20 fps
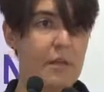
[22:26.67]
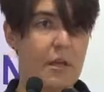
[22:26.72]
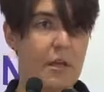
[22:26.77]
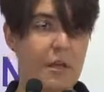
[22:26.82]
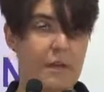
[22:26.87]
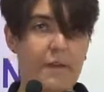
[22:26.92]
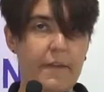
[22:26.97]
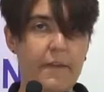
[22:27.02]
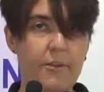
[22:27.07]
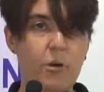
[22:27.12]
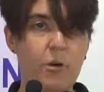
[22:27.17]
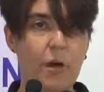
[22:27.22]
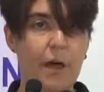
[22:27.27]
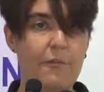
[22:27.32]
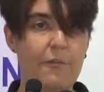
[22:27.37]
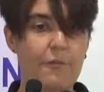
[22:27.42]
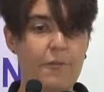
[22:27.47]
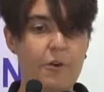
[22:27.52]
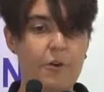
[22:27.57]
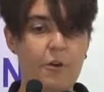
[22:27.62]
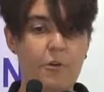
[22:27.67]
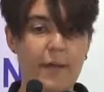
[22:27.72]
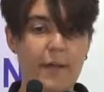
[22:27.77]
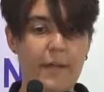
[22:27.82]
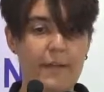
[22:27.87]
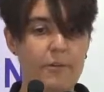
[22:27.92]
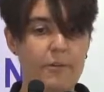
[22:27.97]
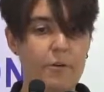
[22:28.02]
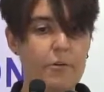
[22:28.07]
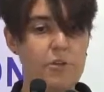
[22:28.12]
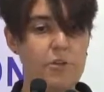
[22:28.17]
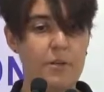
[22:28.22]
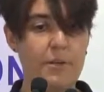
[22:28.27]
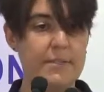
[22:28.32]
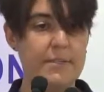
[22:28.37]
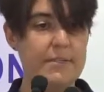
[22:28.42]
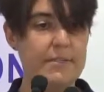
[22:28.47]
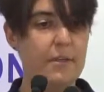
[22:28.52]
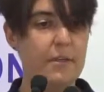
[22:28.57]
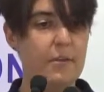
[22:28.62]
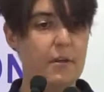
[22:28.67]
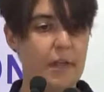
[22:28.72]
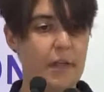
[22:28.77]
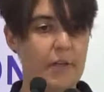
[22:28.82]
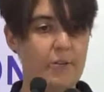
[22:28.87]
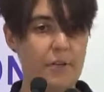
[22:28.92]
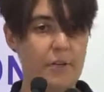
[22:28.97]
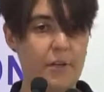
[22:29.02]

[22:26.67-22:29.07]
Then you have correct oceanic circulation